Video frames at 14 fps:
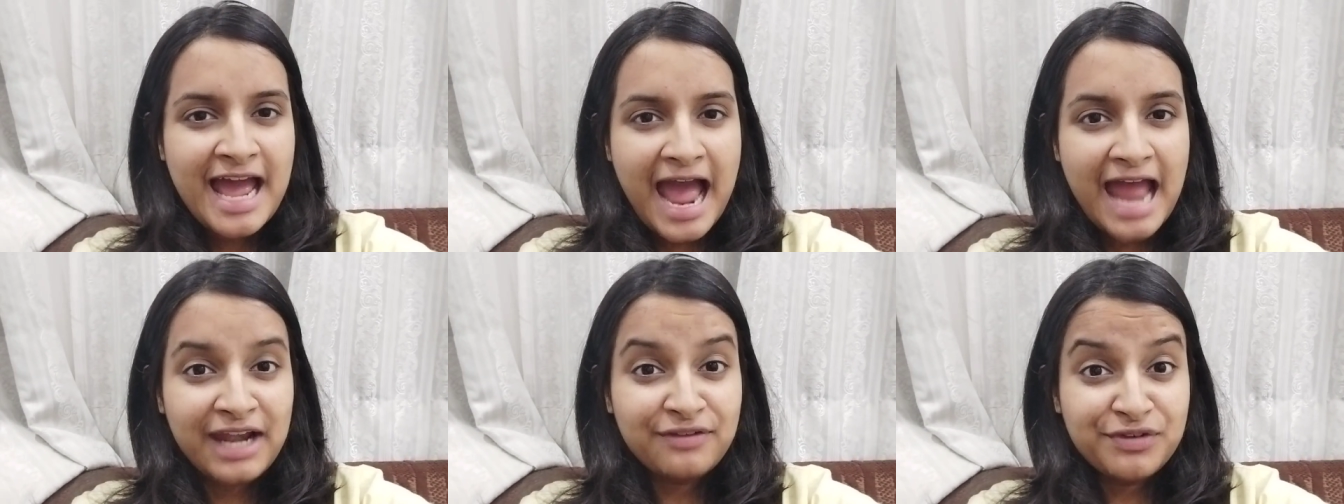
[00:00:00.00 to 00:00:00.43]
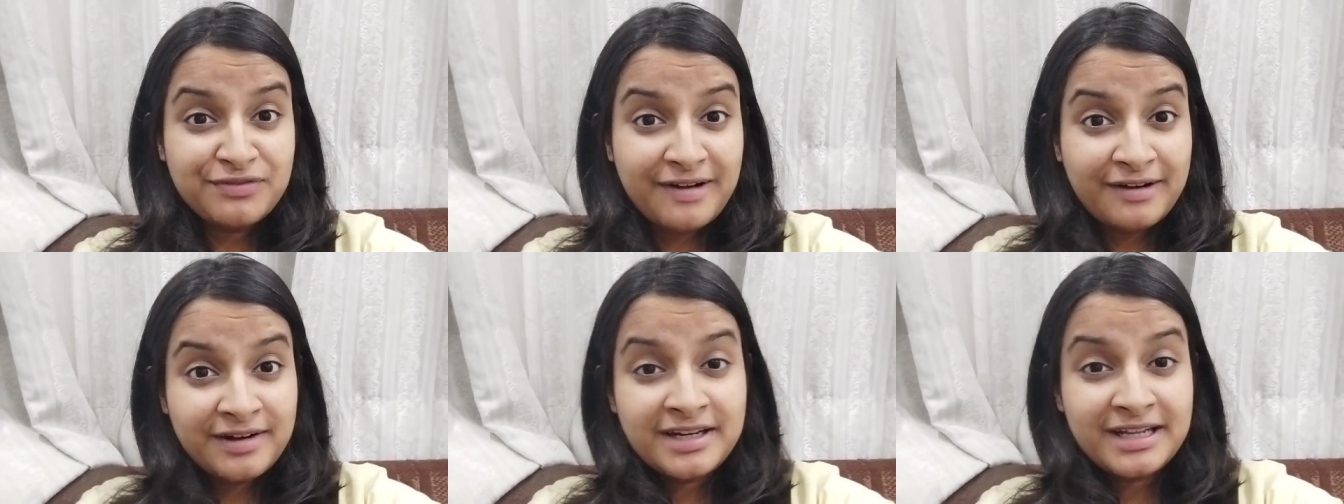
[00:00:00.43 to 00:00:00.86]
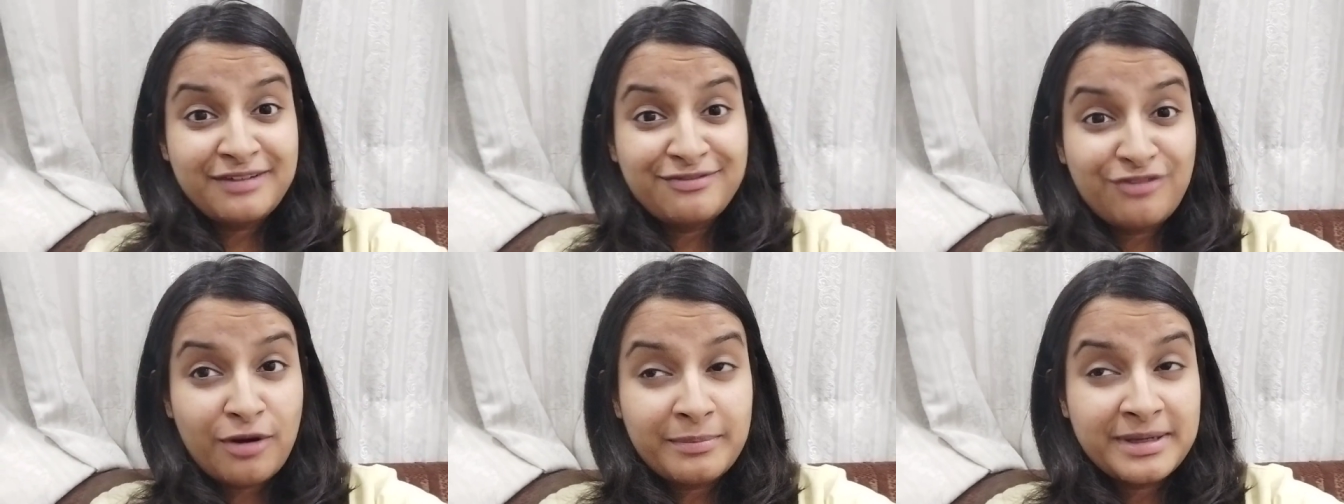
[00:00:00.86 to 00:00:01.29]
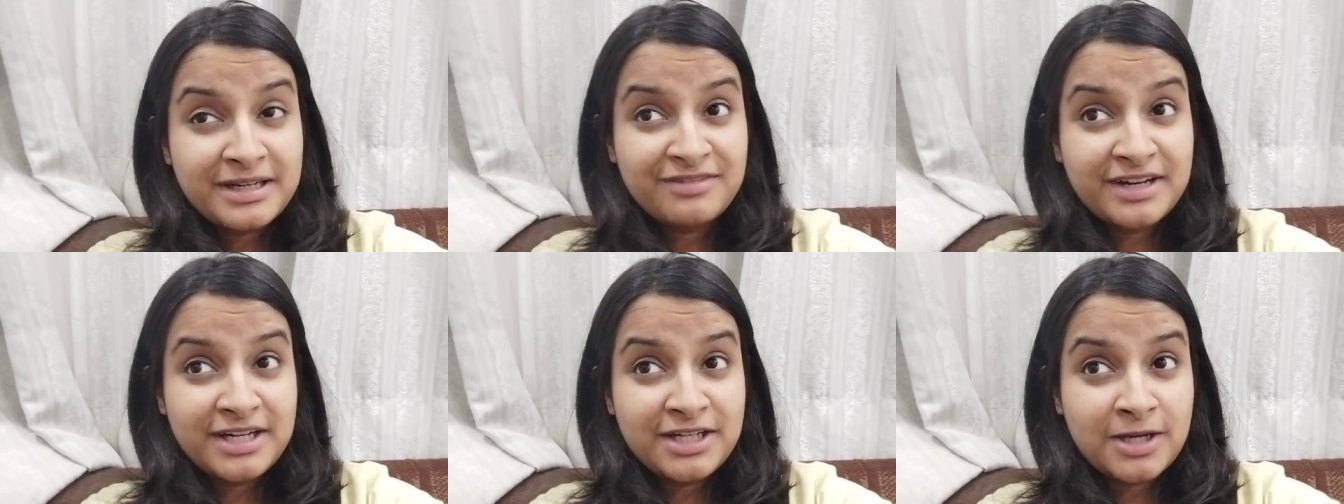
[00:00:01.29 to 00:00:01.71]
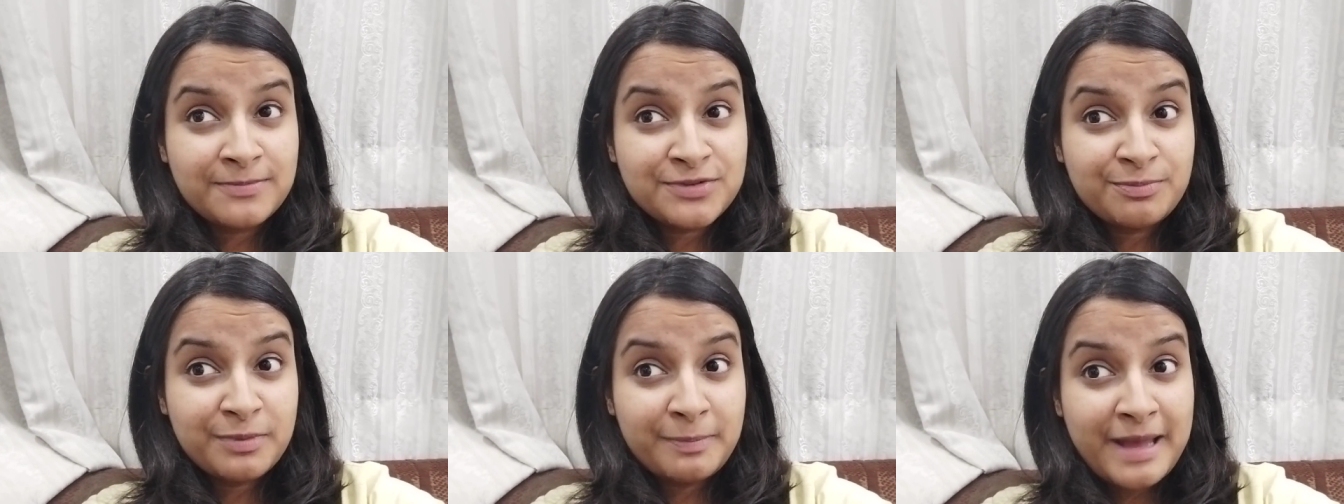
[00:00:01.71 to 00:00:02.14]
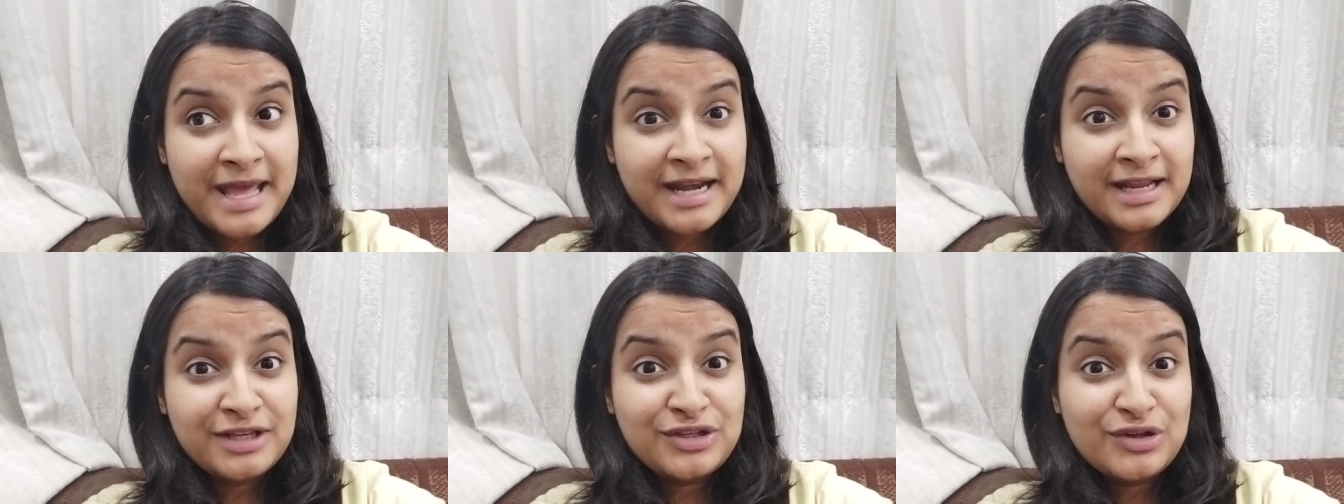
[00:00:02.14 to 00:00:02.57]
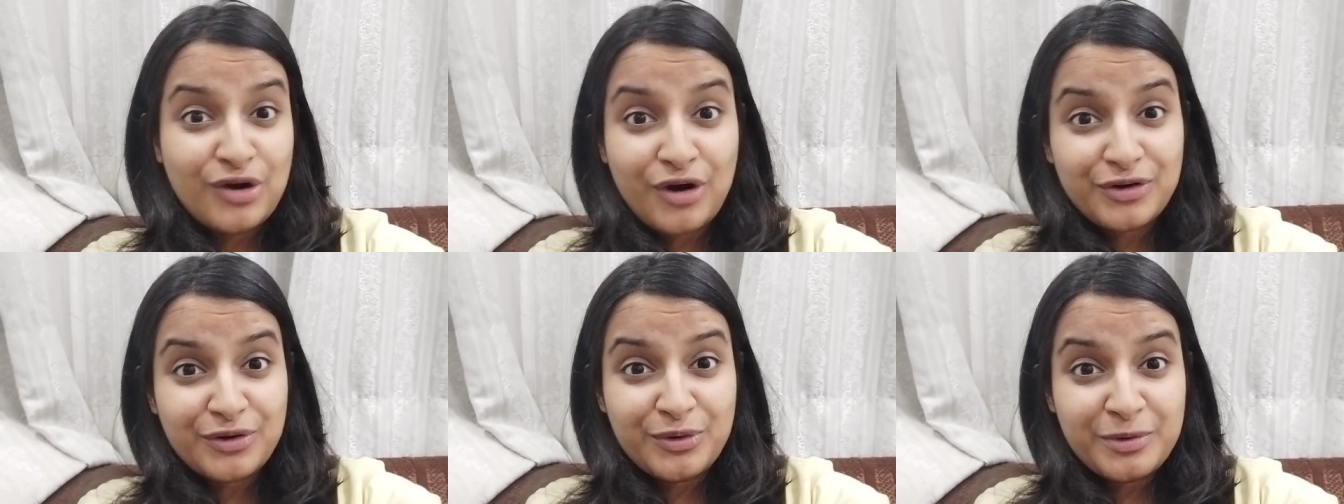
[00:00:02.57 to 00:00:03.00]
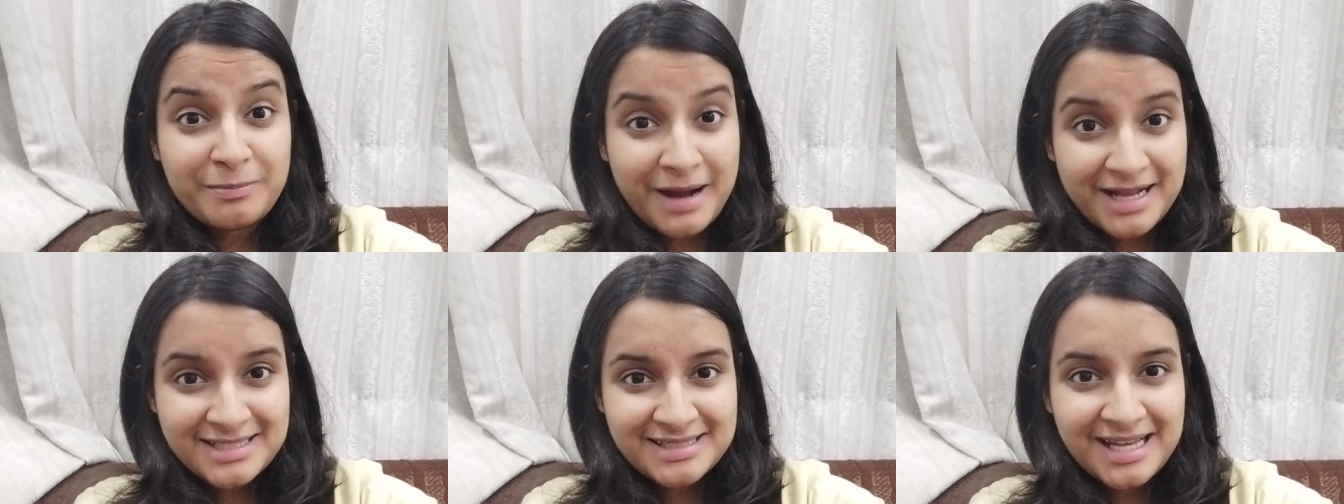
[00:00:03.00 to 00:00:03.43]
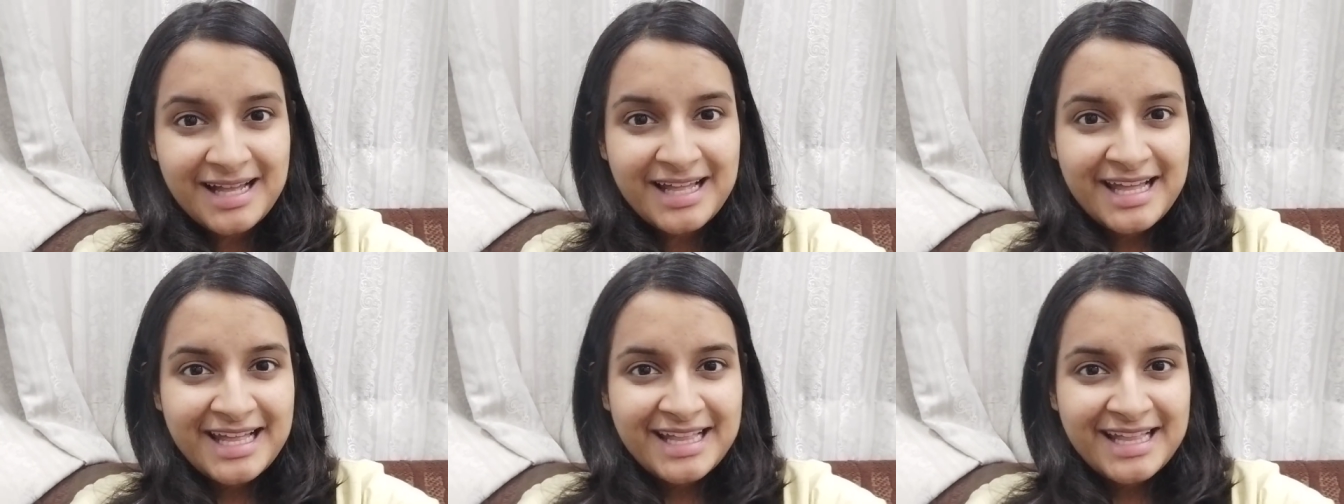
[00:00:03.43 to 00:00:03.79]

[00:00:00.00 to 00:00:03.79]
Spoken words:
And if you found it informative in terms of preparing your own pasta,